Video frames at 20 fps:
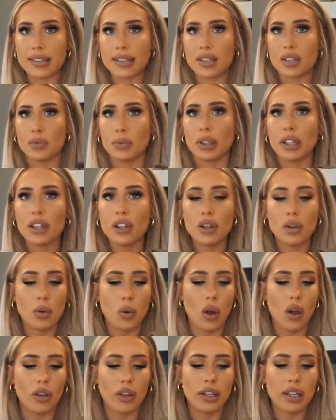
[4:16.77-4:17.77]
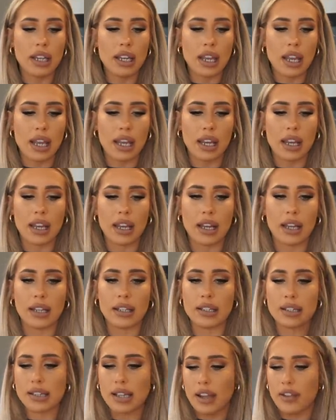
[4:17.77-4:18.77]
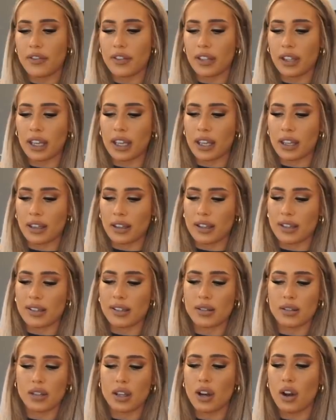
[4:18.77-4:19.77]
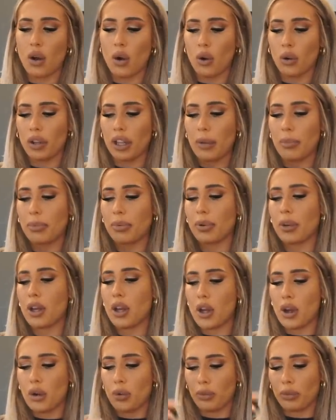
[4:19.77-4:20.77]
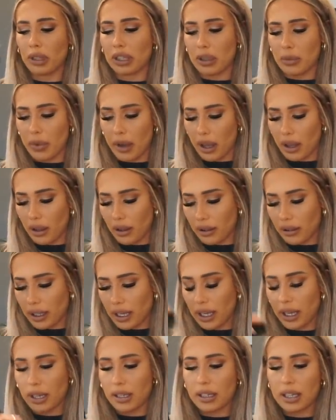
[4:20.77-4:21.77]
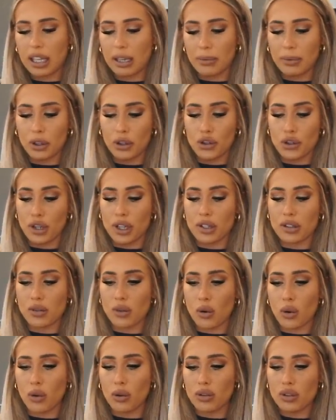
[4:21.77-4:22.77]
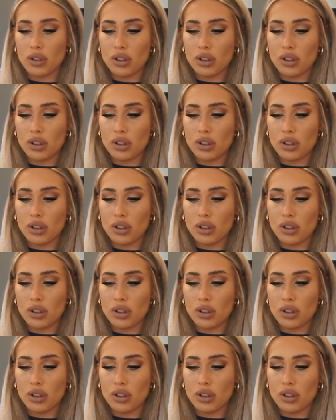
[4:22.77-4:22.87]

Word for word: It's really good quality and I feel like this is gonna hold up really well and keep your drinks cold.